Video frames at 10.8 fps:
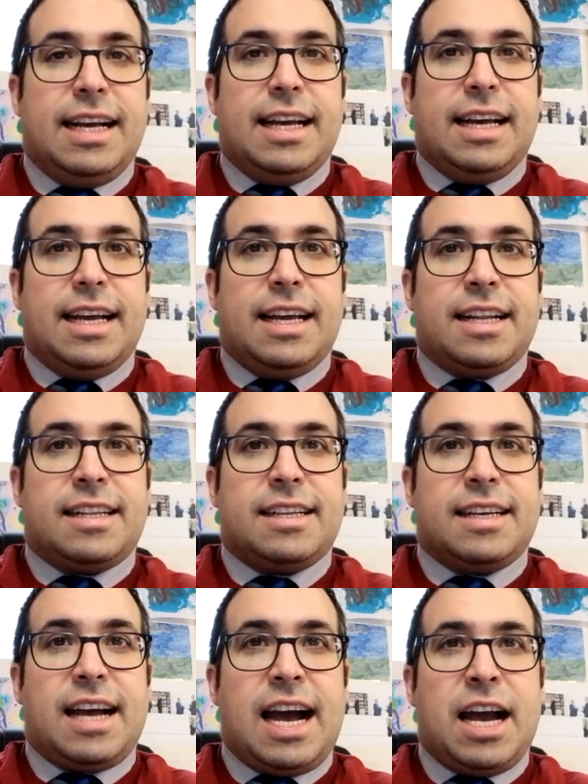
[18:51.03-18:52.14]
And
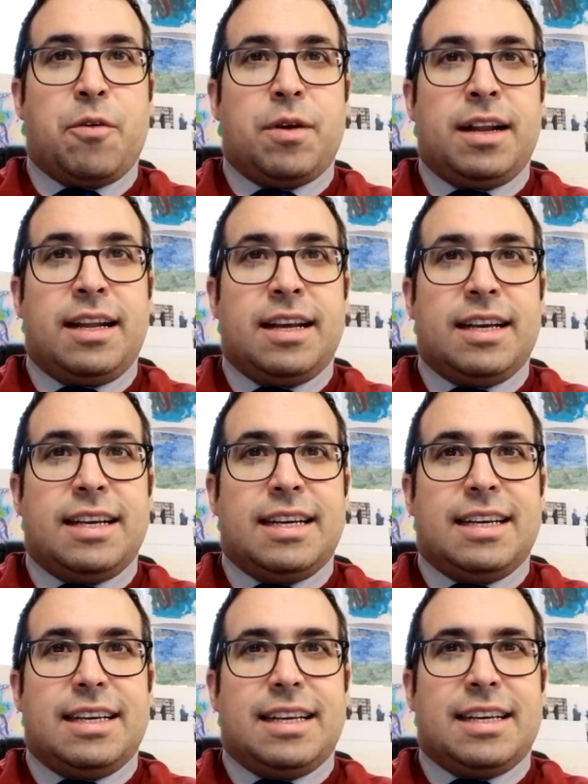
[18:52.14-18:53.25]
I will
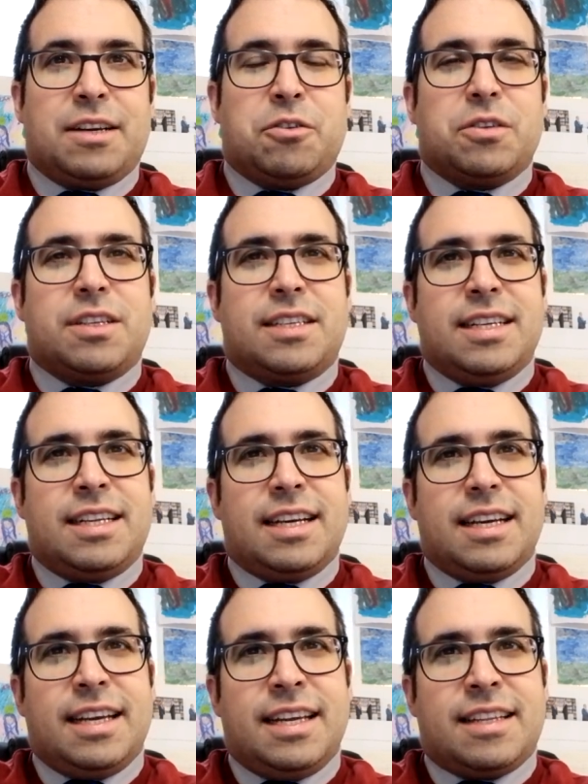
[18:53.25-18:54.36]
consider
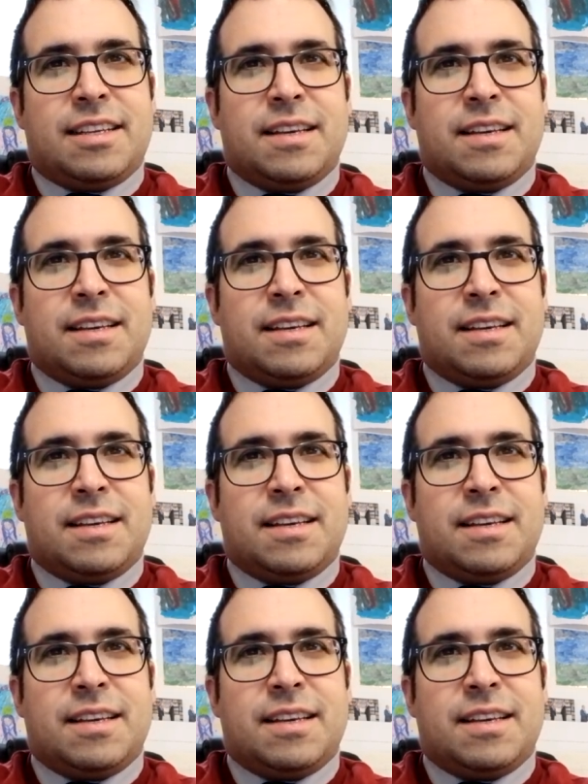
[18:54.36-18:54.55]
it